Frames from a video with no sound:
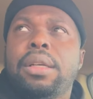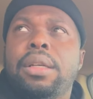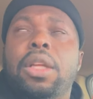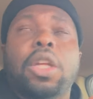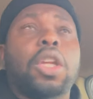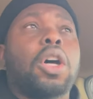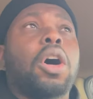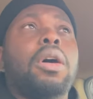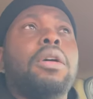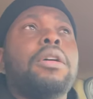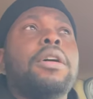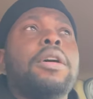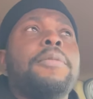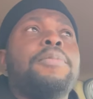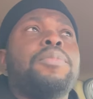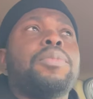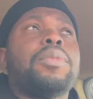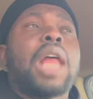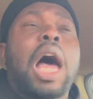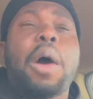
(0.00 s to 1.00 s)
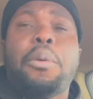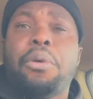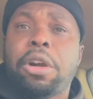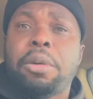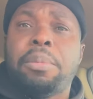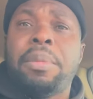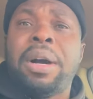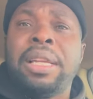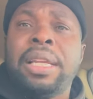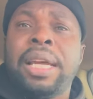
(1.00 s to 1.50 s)
No, I worked
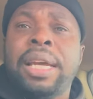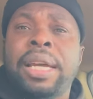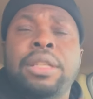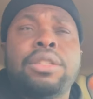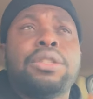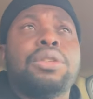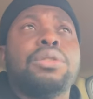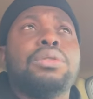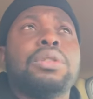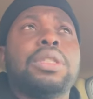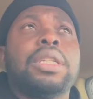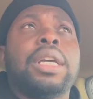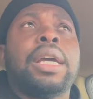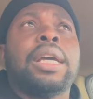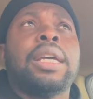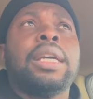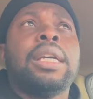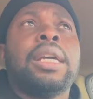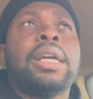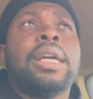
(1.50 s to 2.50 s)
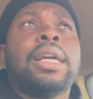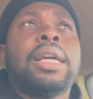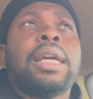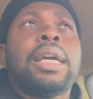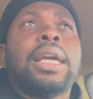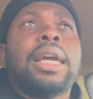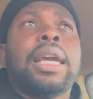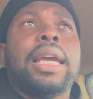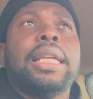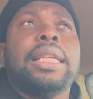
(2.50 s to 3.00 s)
Monday and Tuesday,
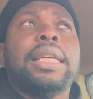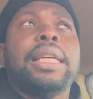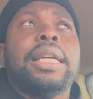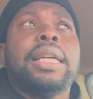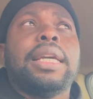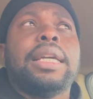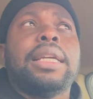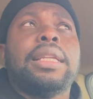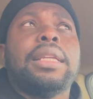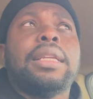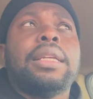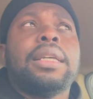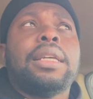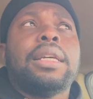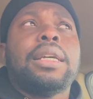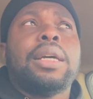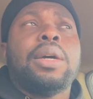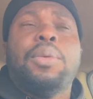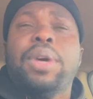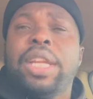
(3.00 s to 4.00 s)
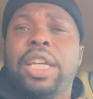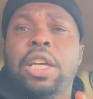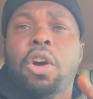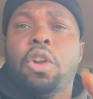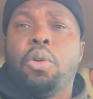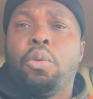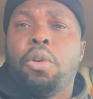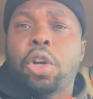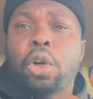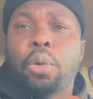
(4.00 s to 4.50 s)
and then we didn't go
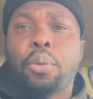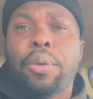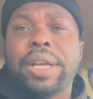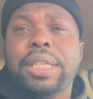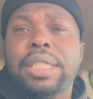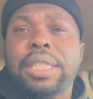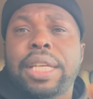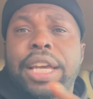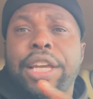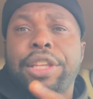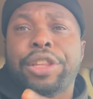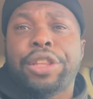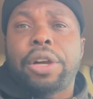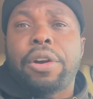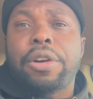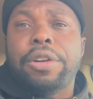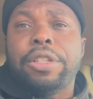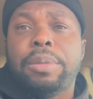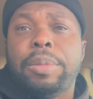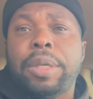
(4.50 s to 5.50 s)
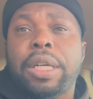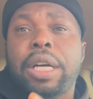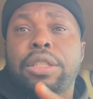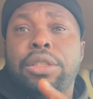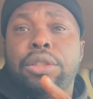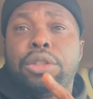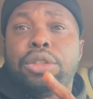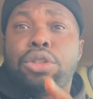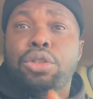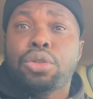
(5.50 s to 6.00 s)
to work Wednesday and Thursday because
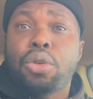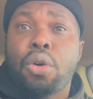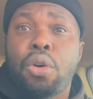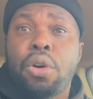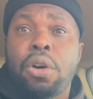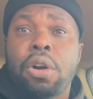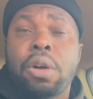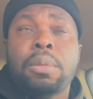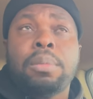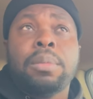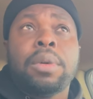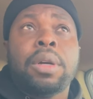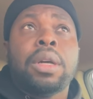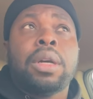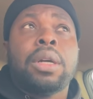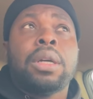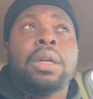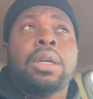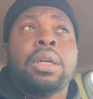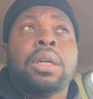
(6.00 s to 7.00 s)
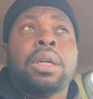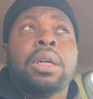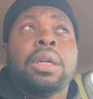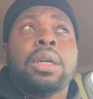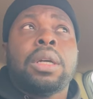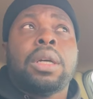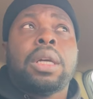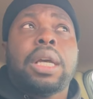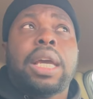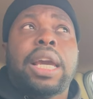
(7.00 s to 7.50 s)
of the storm.
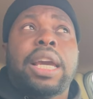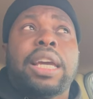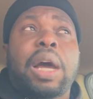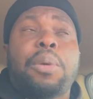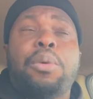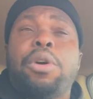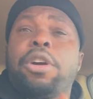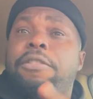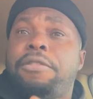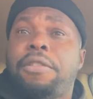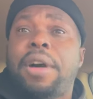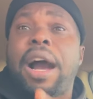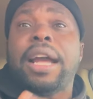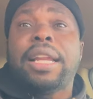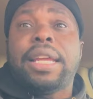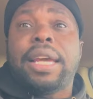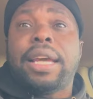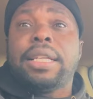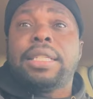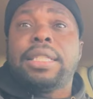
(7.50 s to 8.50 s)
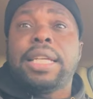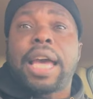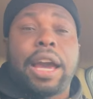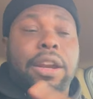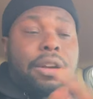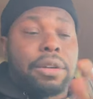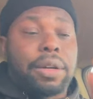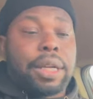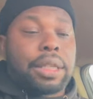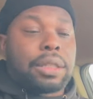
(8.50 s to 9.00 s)
And I worked Friday and
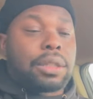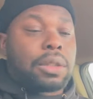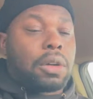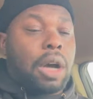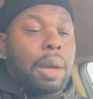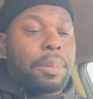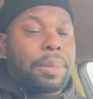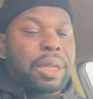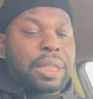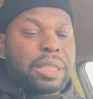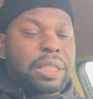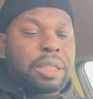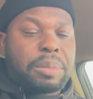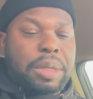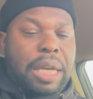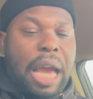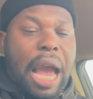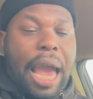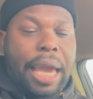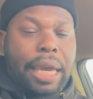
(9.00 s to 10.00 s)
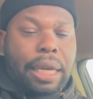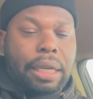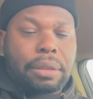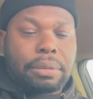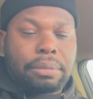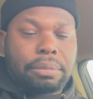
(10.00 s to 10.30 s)
Saturday, so I mean it should be all right.